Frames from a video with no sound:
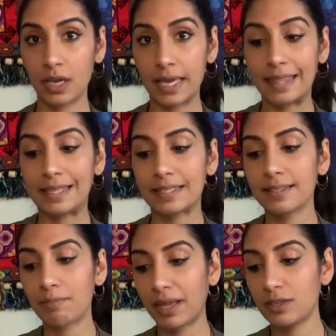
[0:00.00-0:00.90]
This is
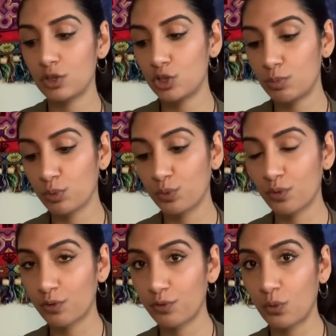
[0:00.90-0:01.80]
meant to move
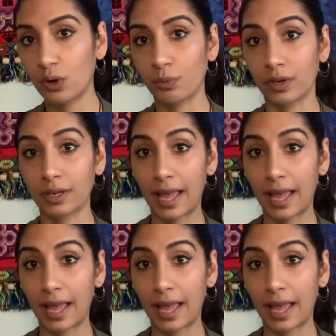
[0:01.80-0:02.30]
forward,